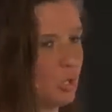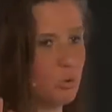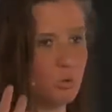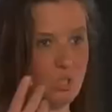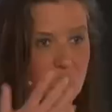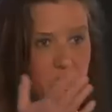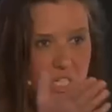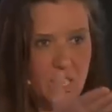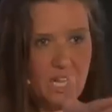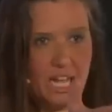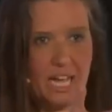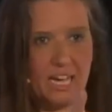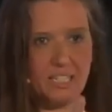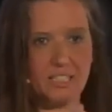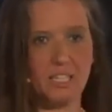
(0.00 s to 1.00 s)
who still
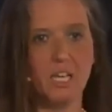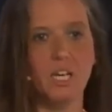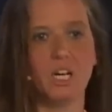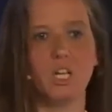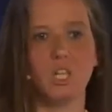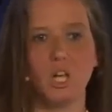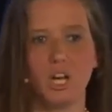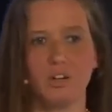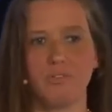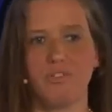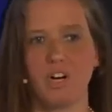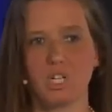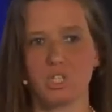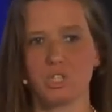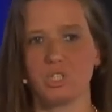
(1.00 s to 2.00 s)
has a lot of
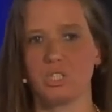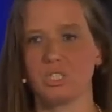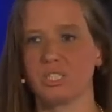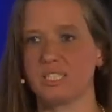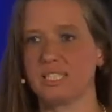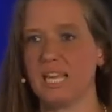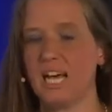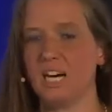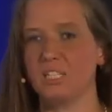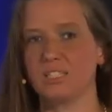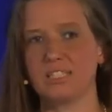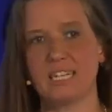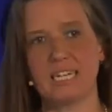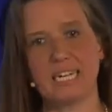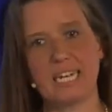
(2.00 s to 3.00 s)
functional cells,
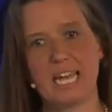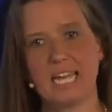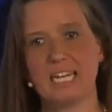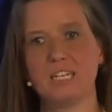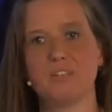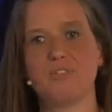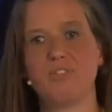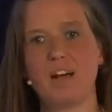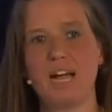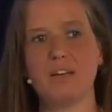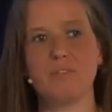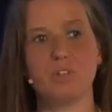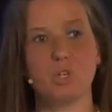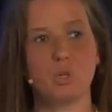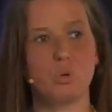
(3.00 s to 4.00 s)
than a
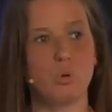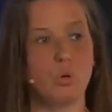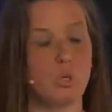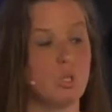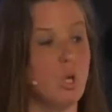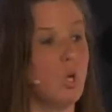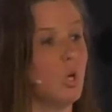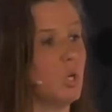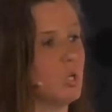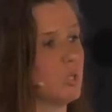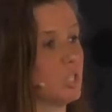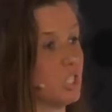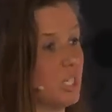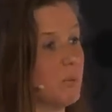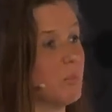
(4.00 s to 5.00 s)
95-year-old or
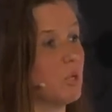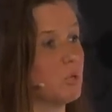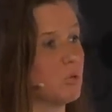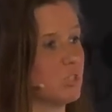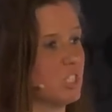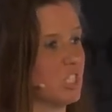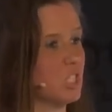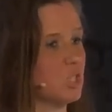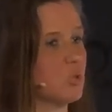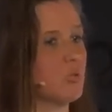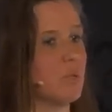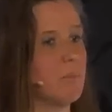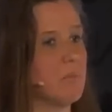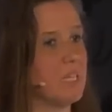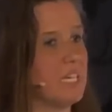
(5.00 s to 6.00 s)
someone who's
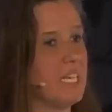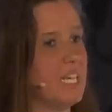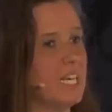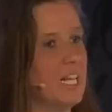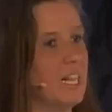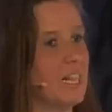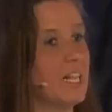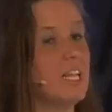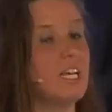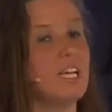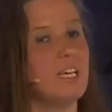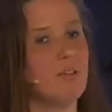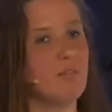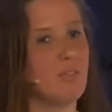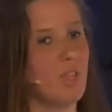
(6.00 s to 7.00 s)
extremely ill,
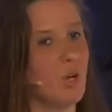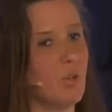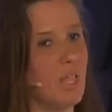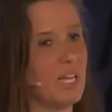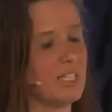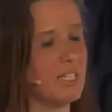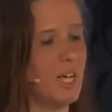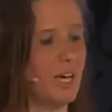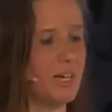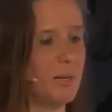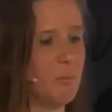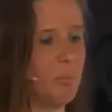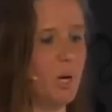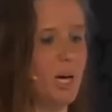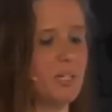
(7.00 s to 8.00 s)
even though that's not
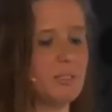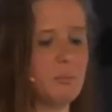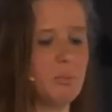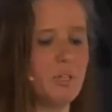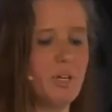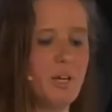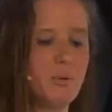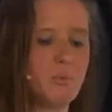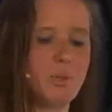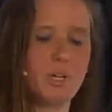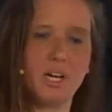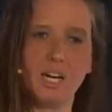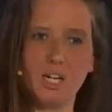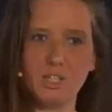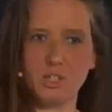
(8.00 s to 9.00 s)
impossible, and we're
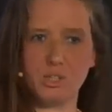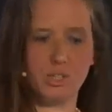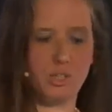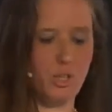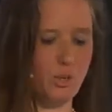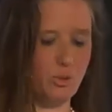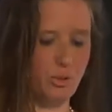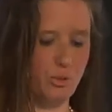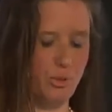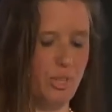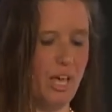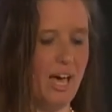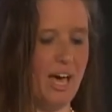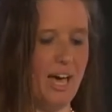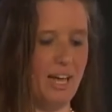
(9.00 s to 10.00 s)
going to show you
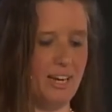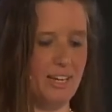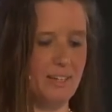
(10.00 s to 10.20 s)
that.